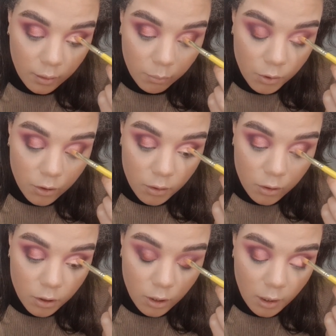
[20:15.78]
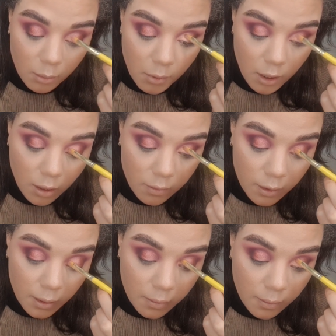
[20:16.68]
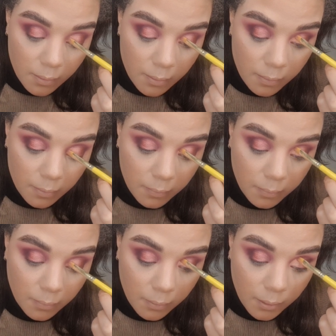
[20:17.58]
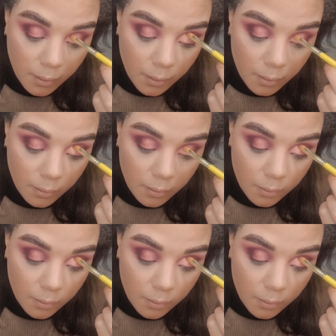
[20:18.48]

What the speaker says: which is a shame because it is stunning.